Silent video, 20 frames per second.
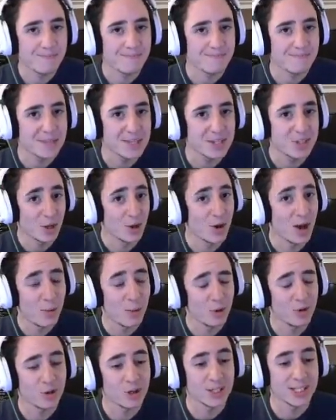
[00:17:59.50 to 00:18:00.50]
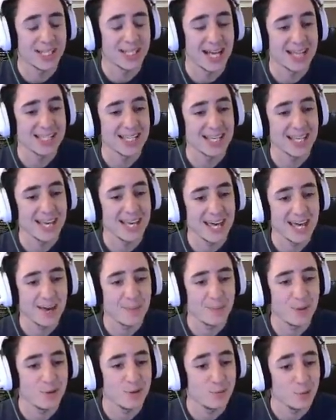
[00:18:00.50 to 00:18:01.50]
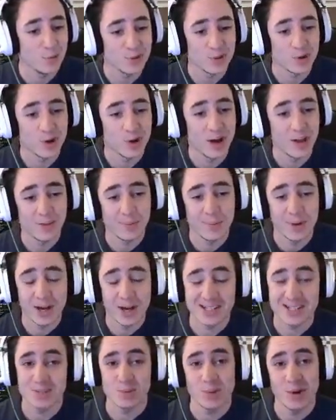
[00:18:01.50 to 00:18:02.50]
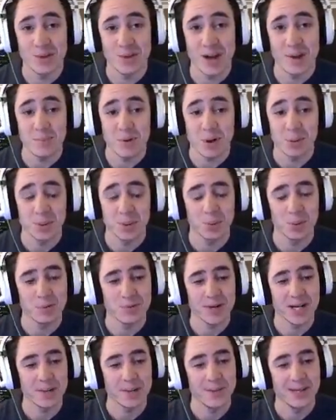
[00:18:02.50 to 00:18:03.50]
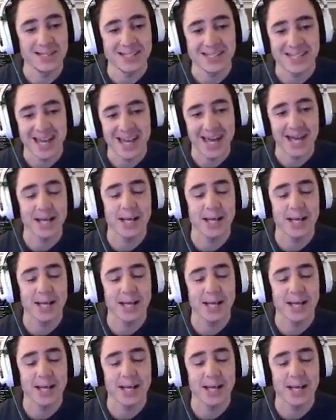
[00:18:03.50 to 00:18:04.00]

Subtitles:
So I would have got Tenacity here, but you've also got other perks as well that I probably would have recommended getting.